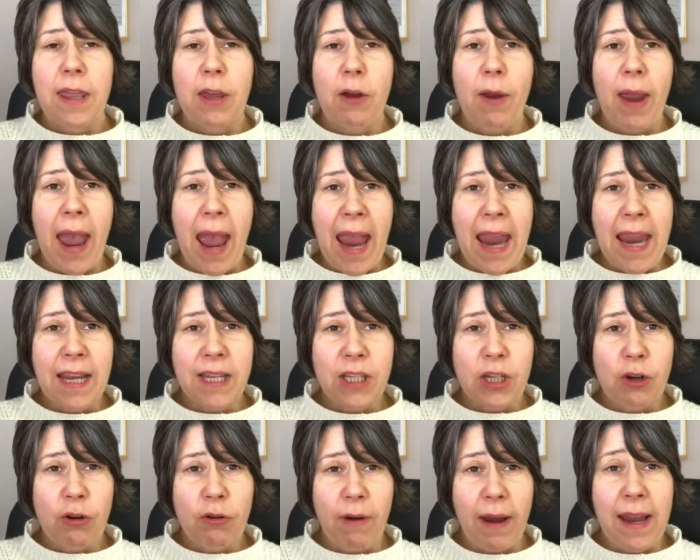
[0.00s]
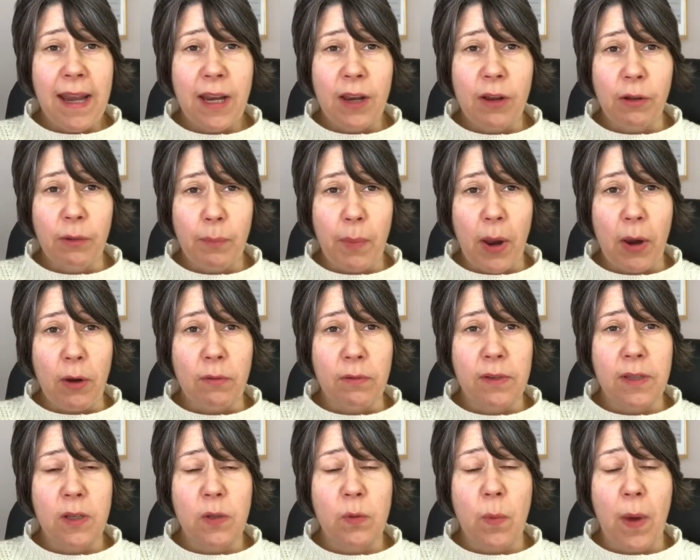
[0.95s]
There are 8 cranial
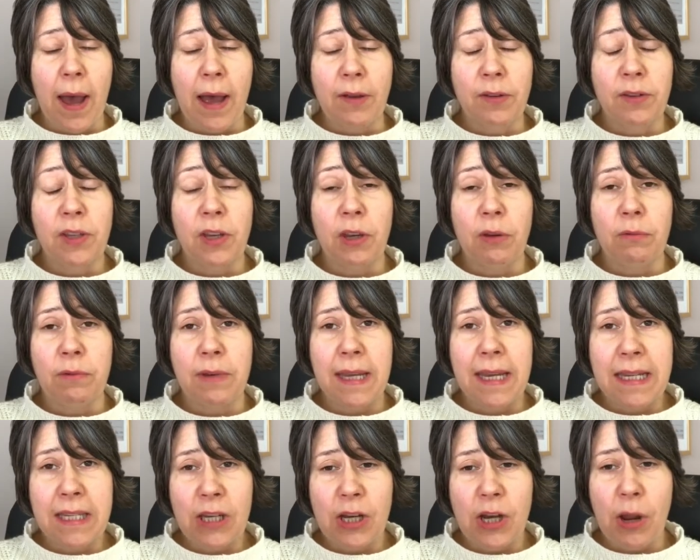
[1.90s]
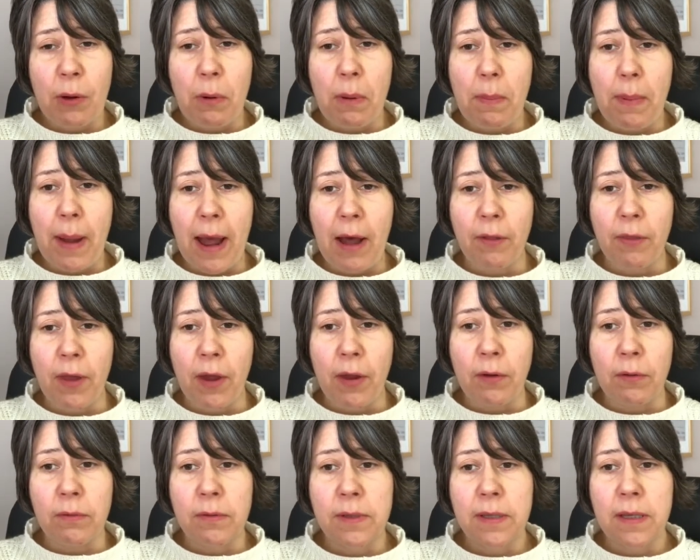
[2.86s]
bones as well, so you'll need to know about
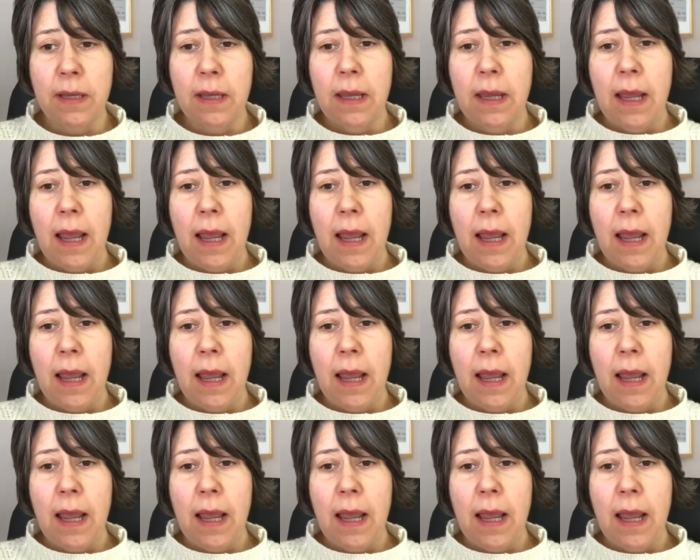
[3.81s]
those.